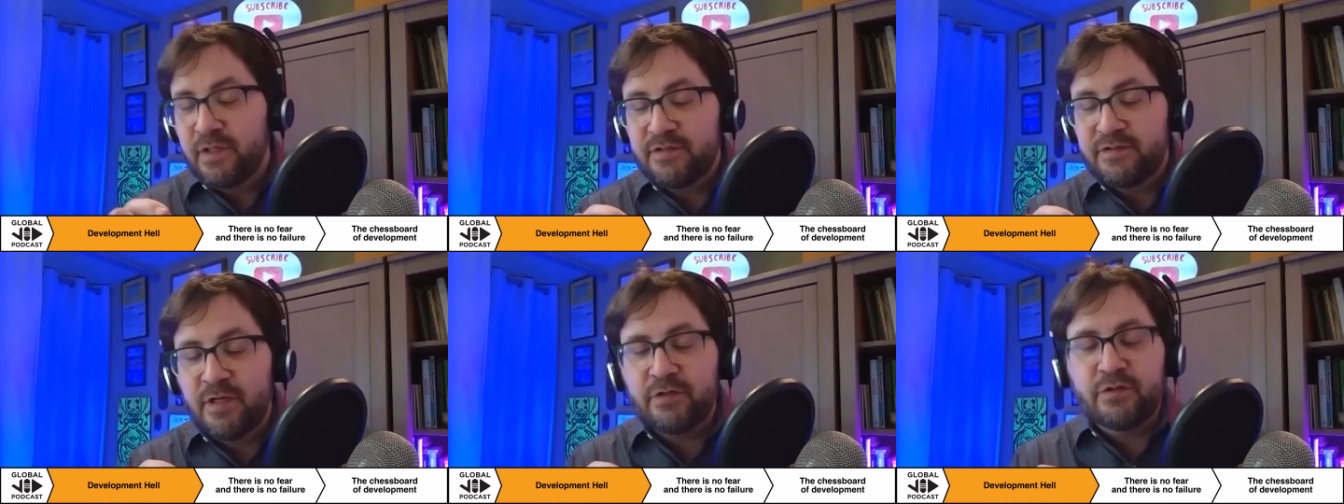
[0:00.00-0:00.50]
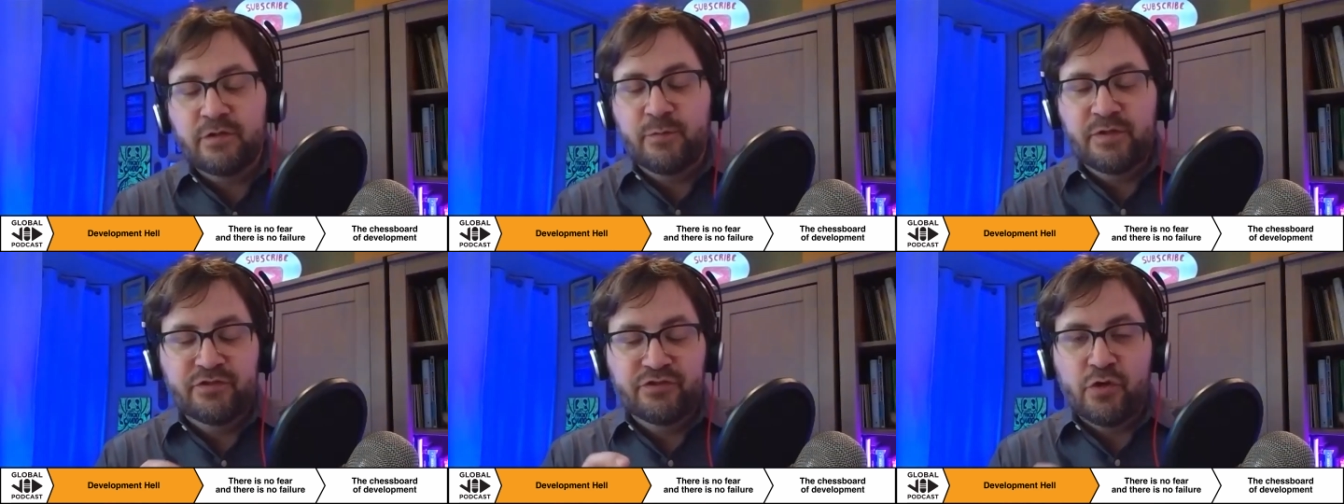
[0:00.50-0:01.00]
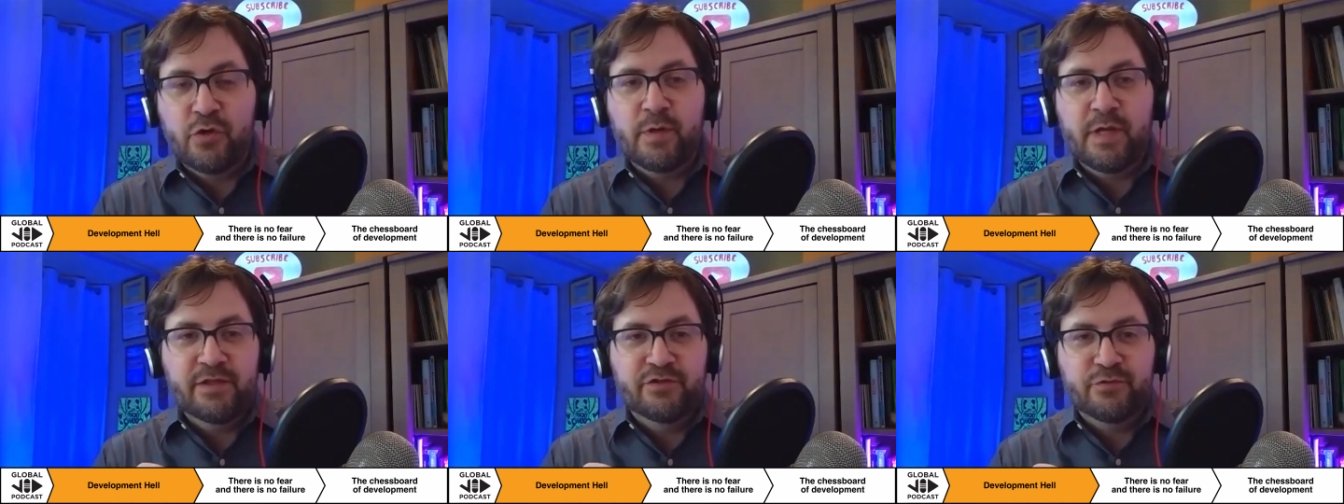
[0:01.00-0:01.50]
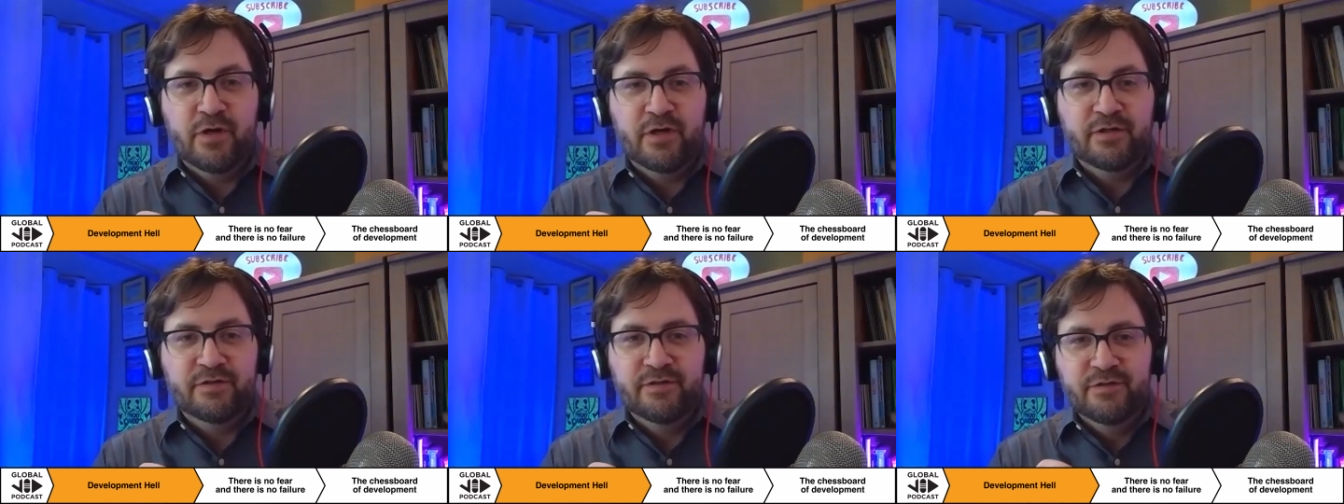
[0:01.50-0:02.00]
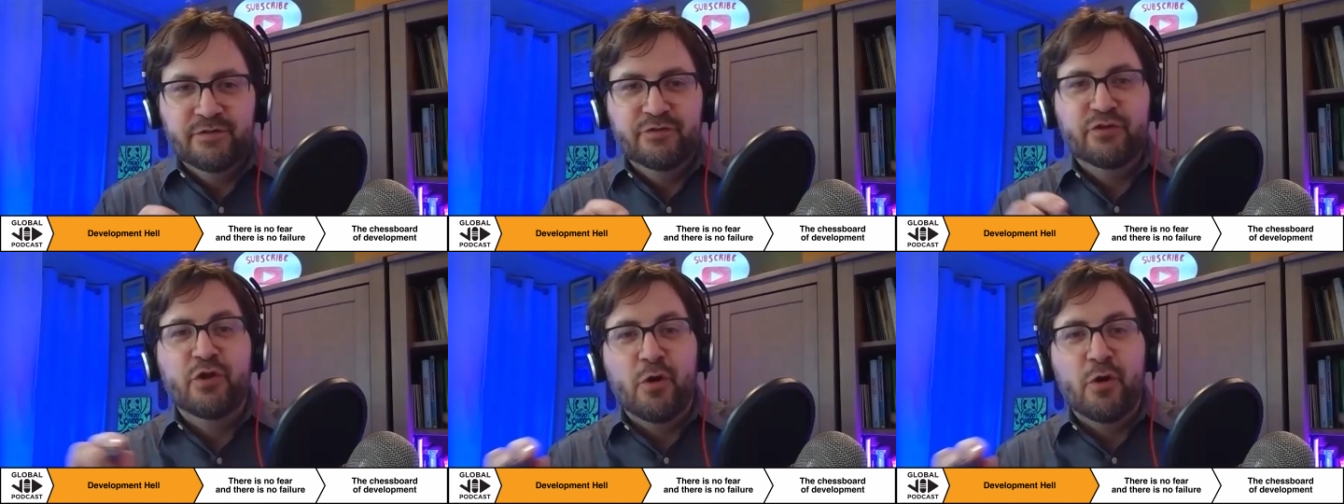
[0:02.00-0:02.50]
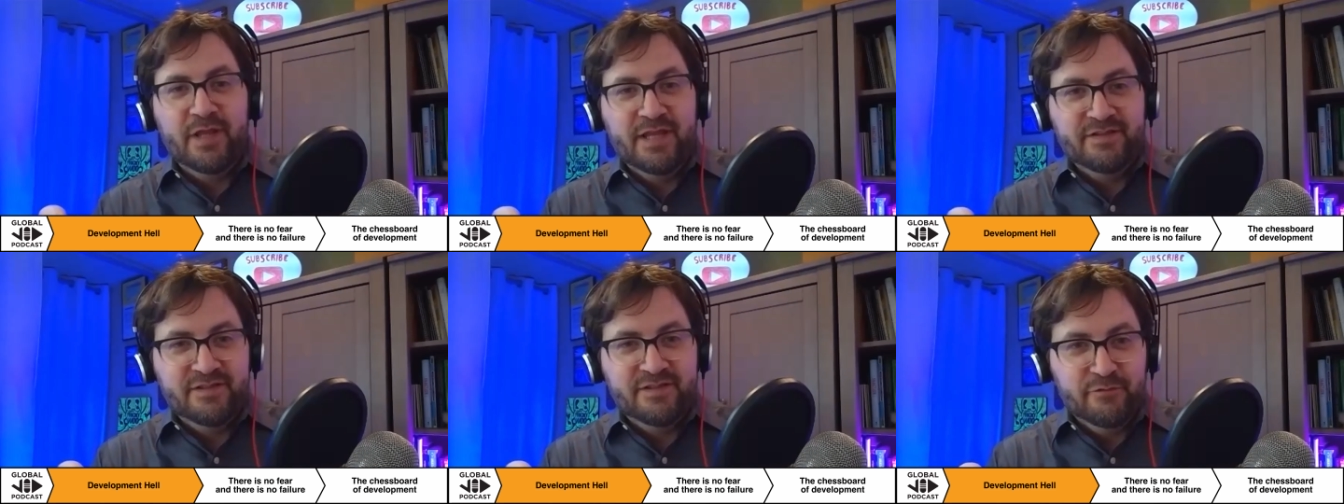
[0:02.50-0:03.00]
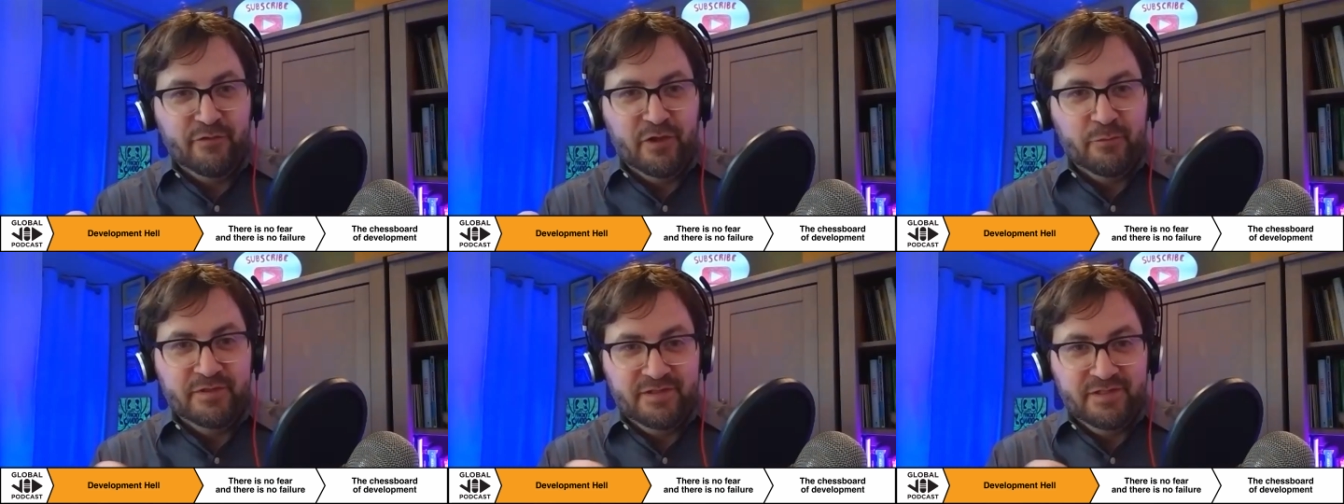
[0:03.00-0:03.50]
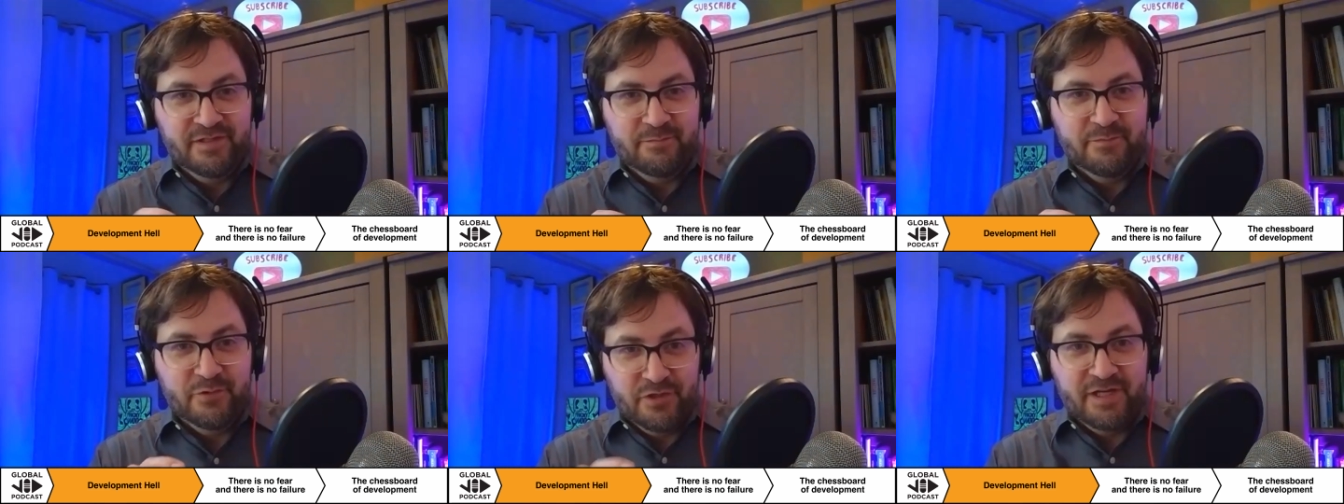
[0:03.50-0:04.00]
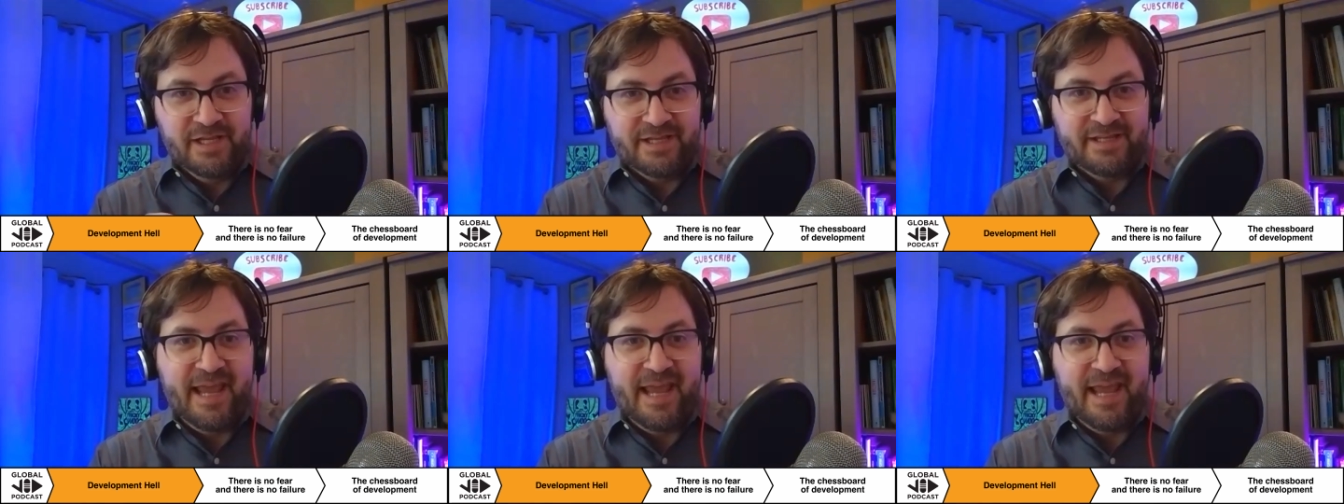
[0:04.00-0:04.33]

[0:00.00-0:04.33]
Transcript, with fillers: it's not good to be so headstrong to go against the development team. You're going to get